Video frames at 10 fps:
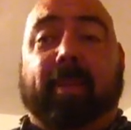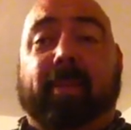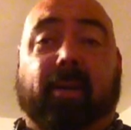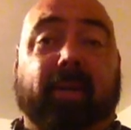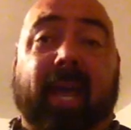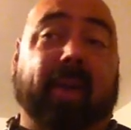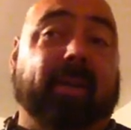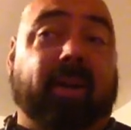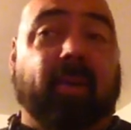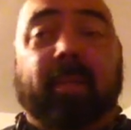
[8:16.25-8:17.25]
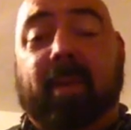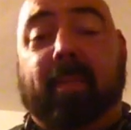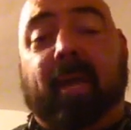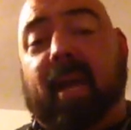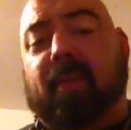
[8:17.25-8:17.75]
Maybe go, yeah, you know what?
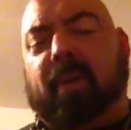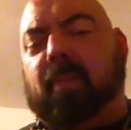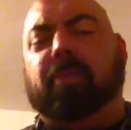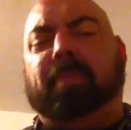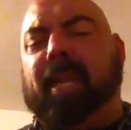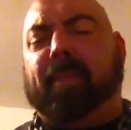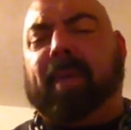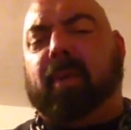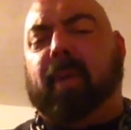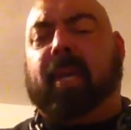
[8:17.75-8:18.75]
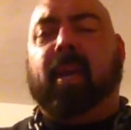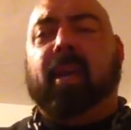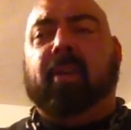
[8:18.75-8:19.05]
Maybe I was beat up that week.